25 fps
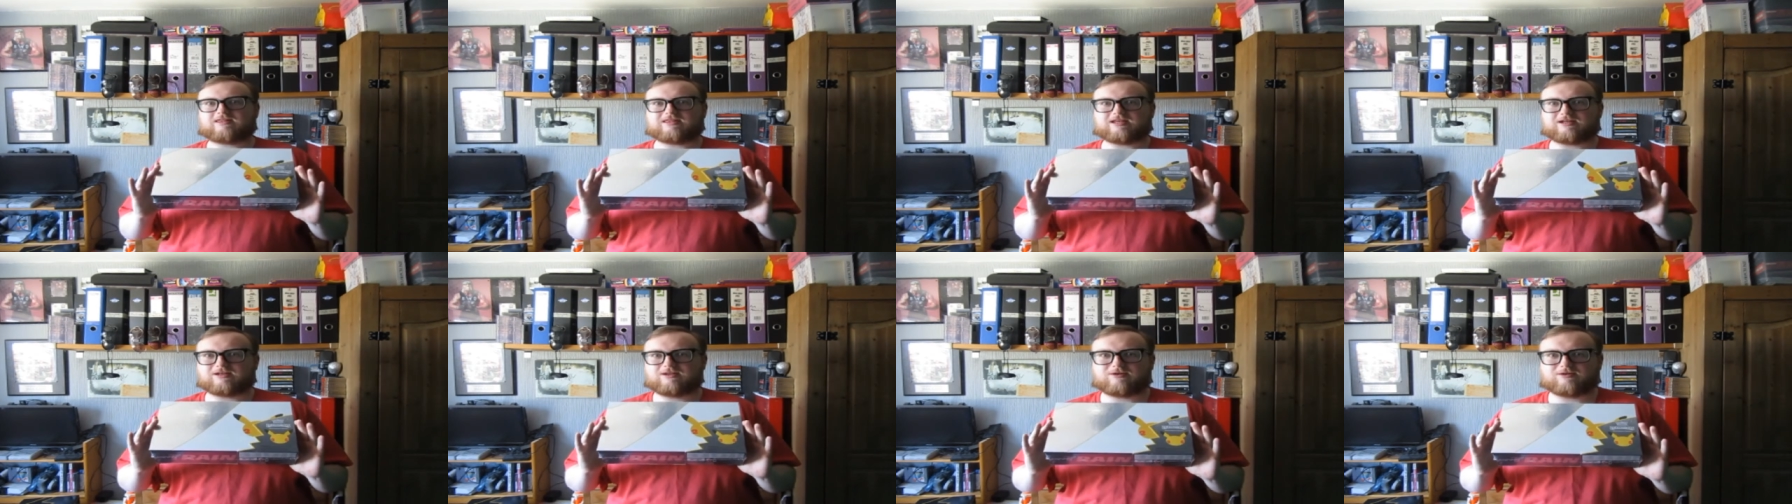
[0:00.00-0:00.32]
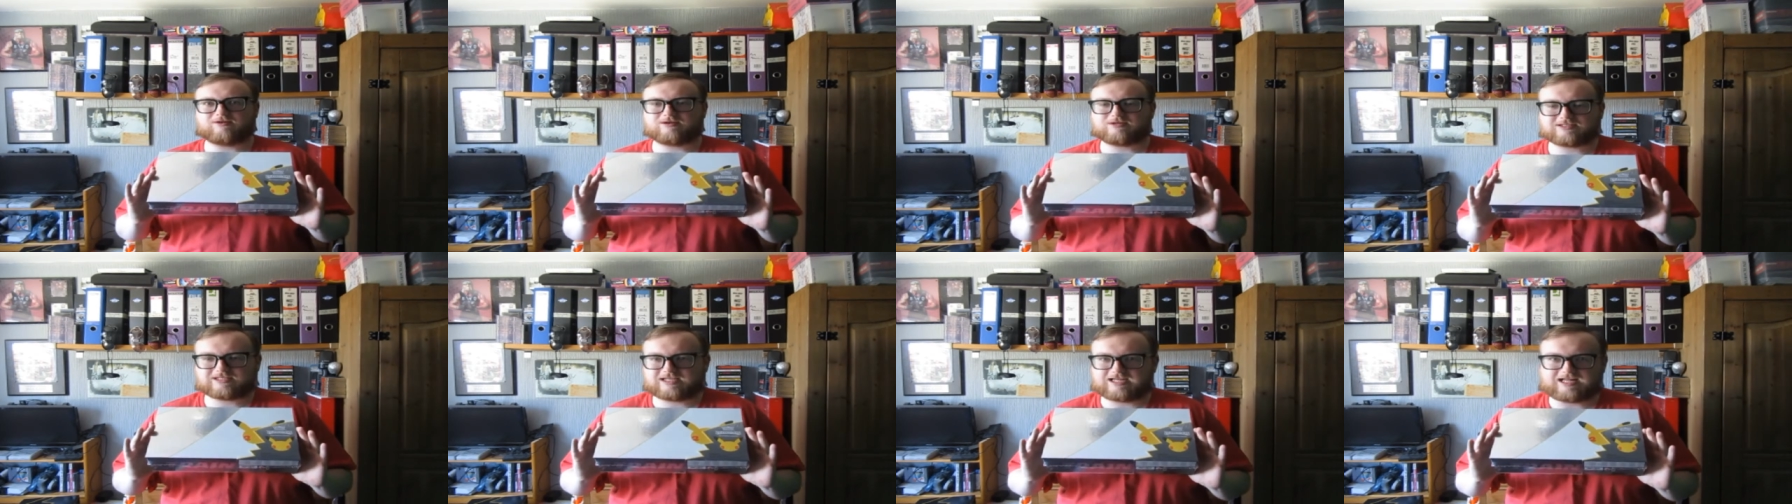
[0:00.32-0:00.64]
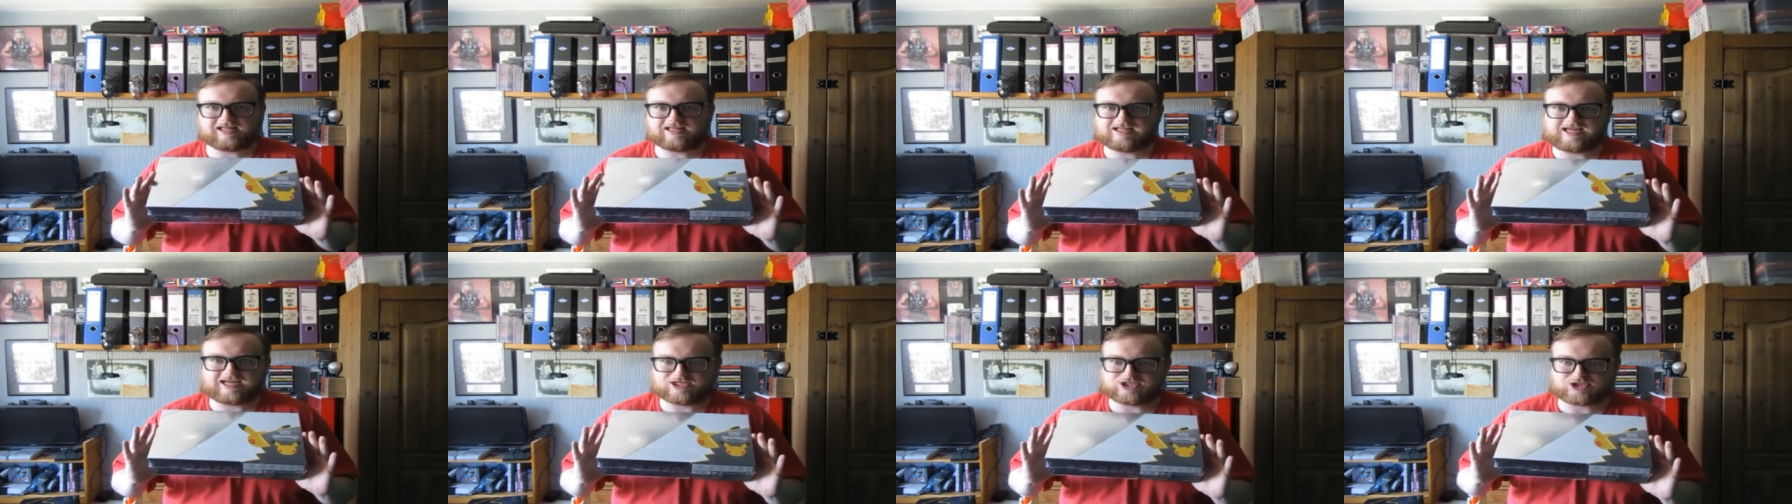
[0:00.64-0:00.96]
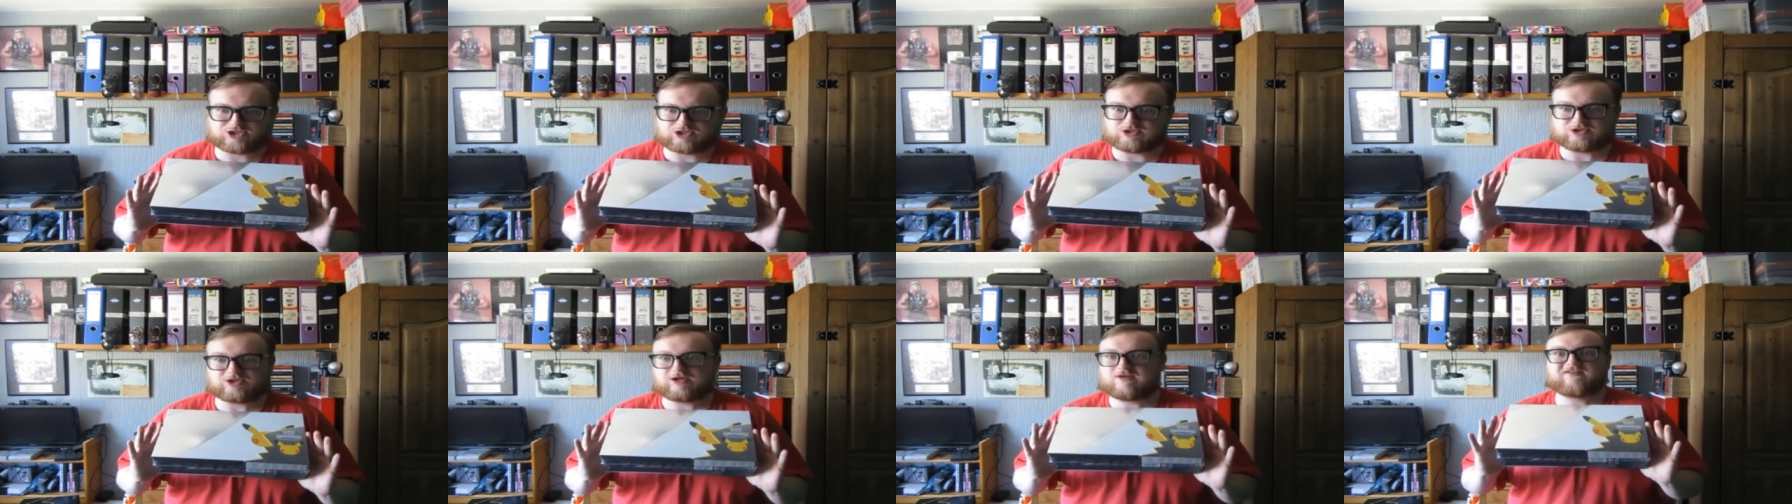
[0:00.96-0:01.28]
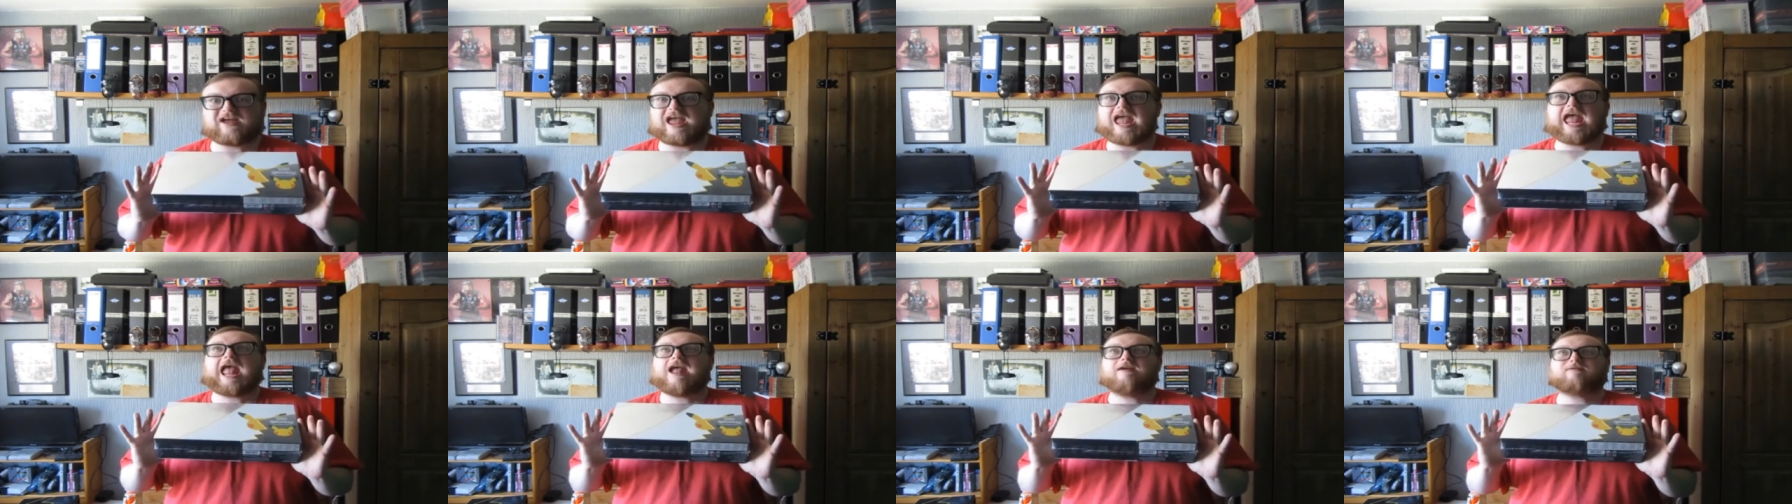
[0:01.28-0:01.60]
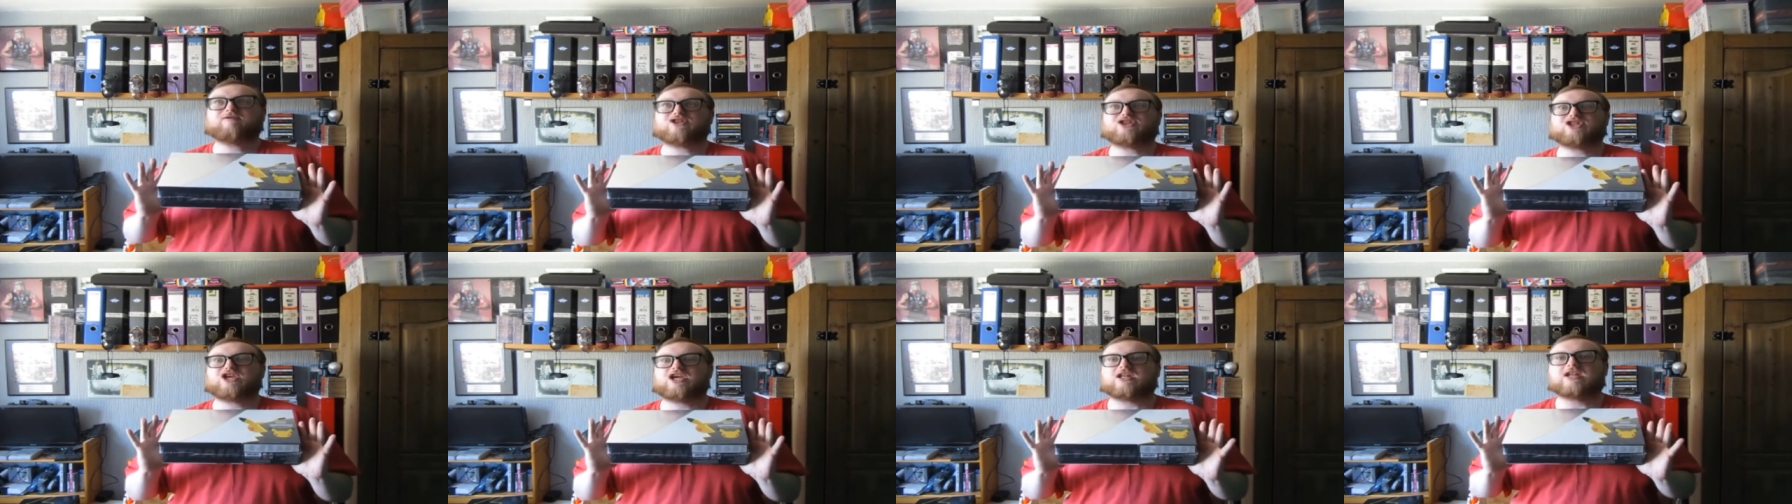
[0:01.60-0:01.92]
Deluxe collections of
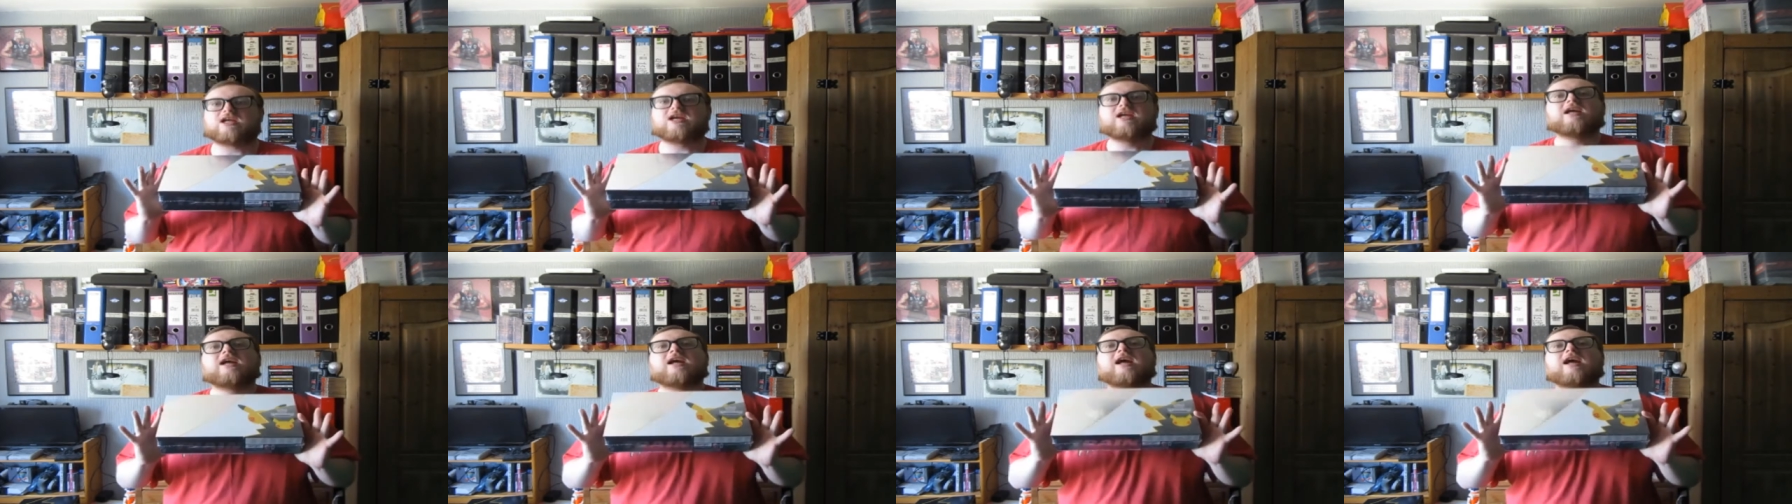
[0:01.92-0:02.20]
everything.